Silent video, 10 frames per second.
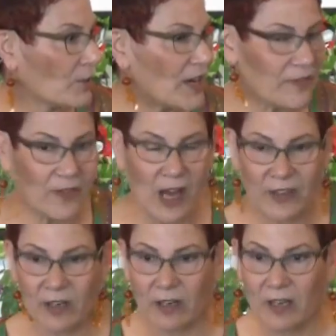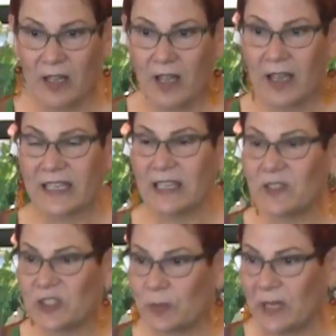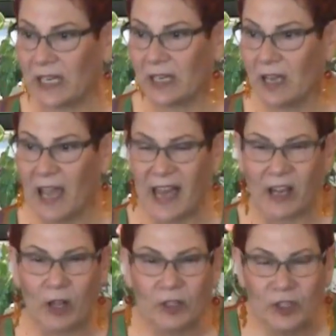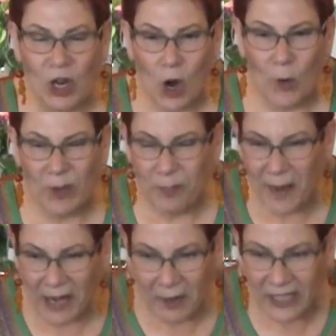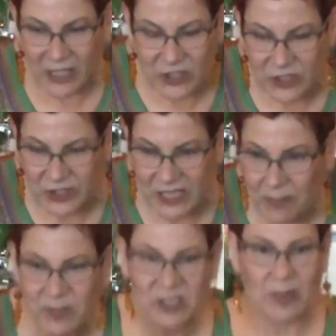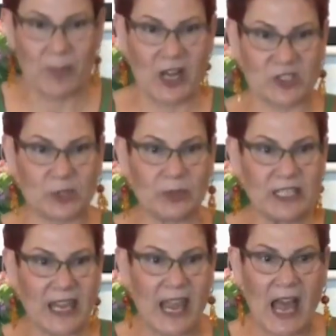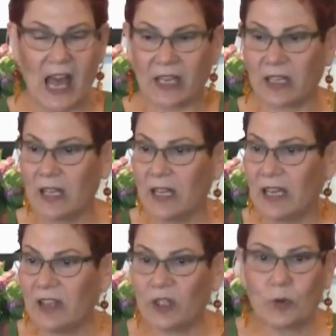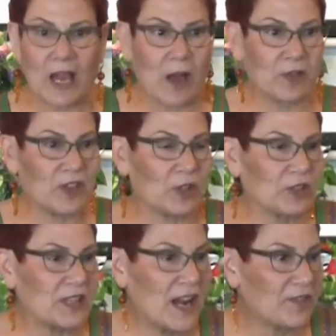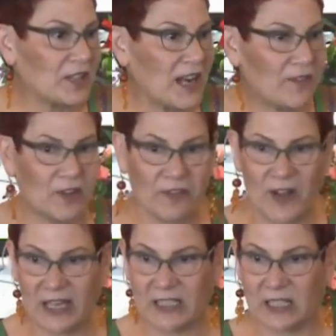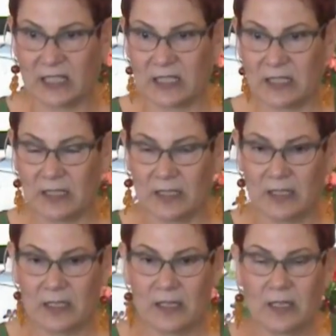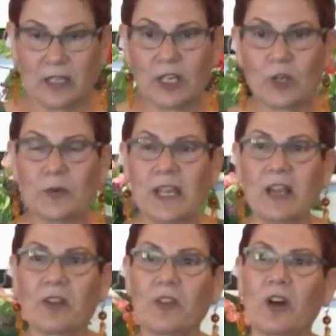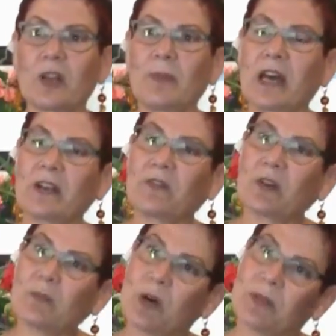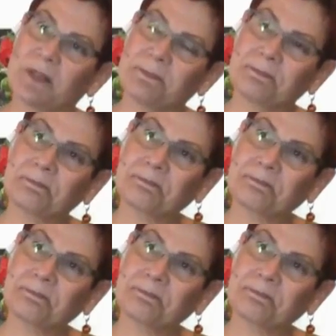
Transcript: great Father, give it to me, and I'll go and bury it as deep as I possibly can in the ground, and they'll never, never find it. The Creator thought about it for a moment